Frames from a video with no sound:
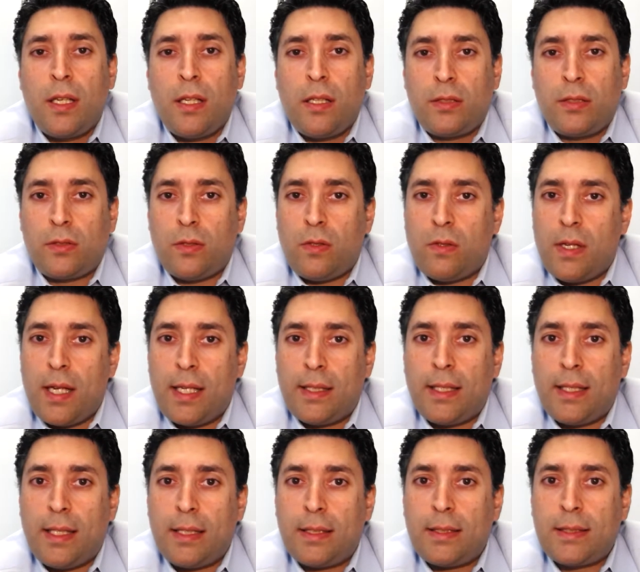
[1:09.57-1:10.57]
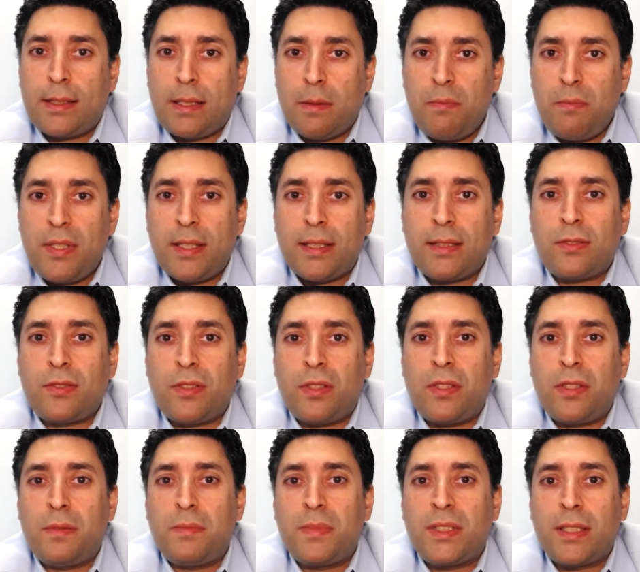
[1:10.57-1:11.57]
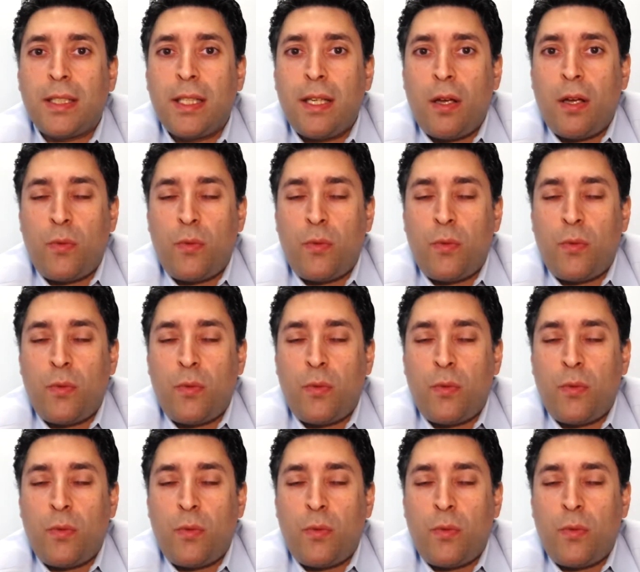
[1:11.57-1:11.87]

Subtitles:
So in its simplest terms,